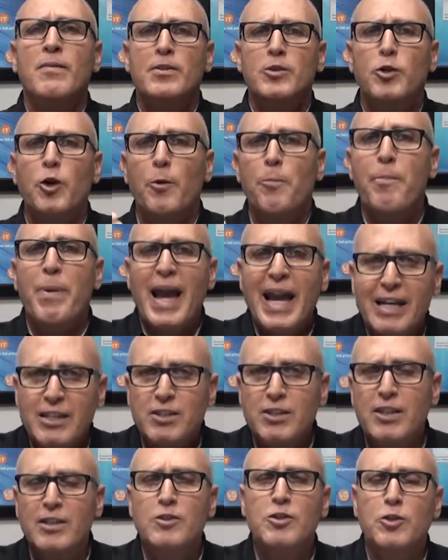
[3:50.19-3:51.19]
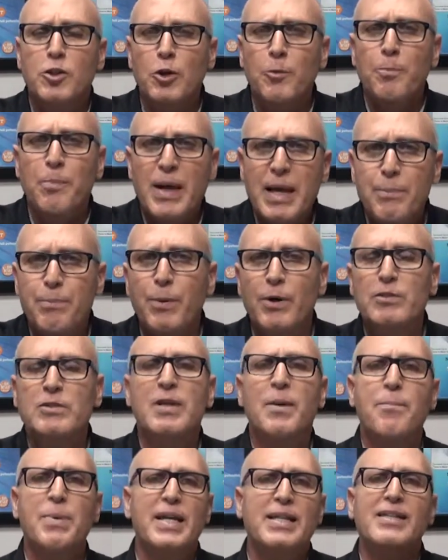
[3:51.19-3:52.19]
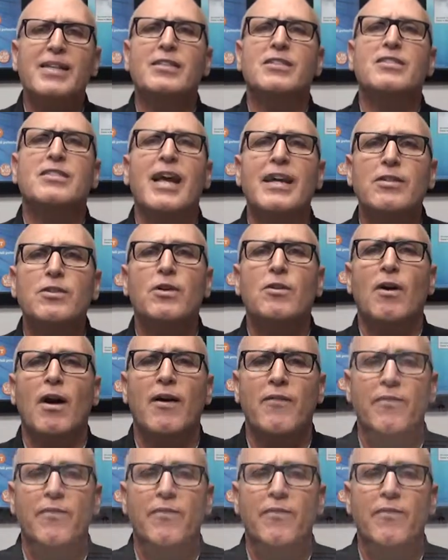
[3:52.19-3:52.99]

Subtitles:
your patients, your people, to be the center